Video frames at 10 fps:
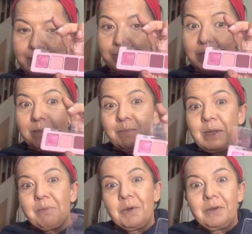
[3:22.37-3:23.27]
but a
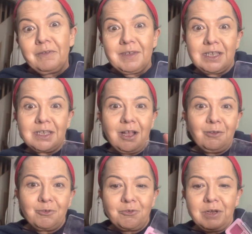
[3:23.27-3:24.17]
bit more of a
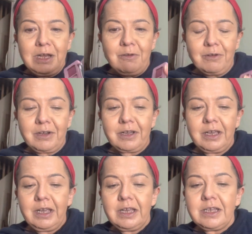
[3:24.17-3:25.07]
sultry look.
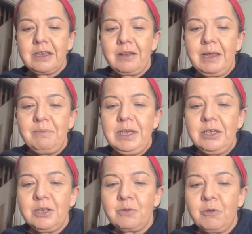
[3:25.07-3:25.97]
So let me
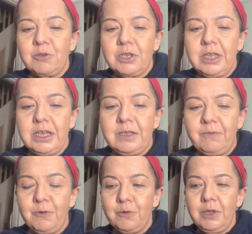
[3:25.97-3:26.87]
just swatch these
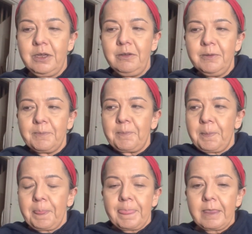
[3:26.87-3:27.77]
for you
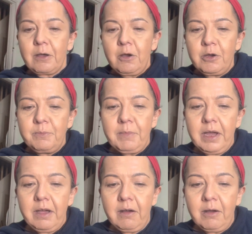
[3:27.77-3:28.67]
on
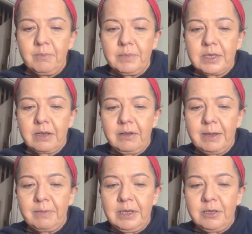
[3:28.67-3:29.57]
my arm. So
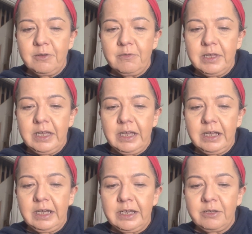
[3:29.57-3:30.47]
let me do the
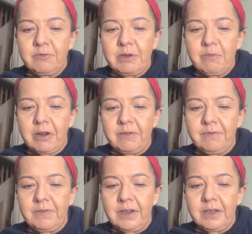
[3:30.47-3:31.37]
glittery one
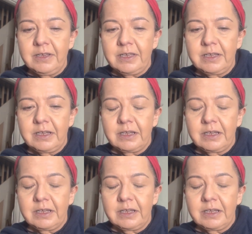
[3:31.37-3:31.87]
first.